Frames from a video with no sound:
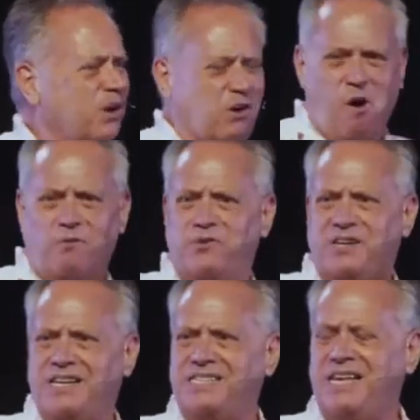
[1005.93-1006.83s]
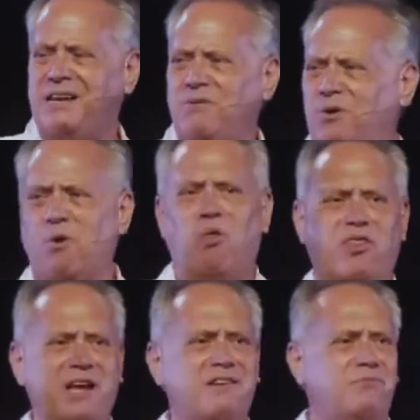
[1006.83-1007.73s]
confidence that we all
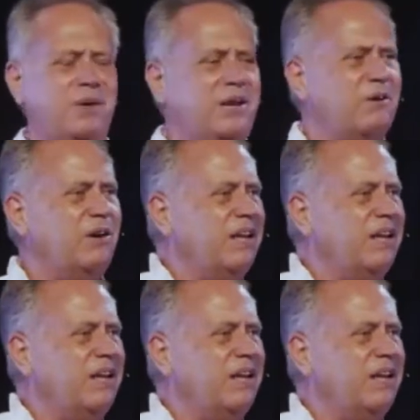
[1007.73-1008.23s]
think of Peter,